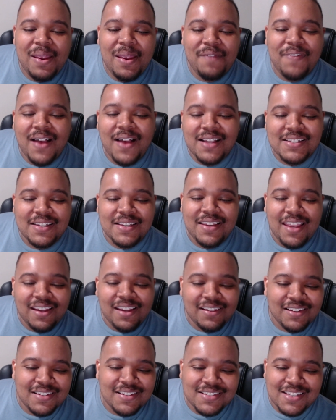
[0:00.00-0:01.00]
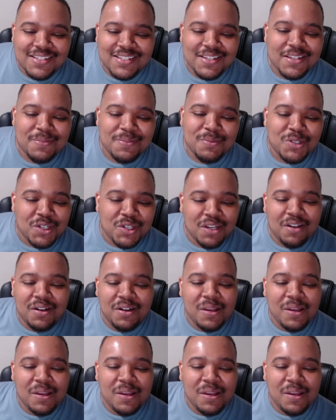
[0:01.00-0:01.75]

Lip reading: He finds a necklace that says Michelle.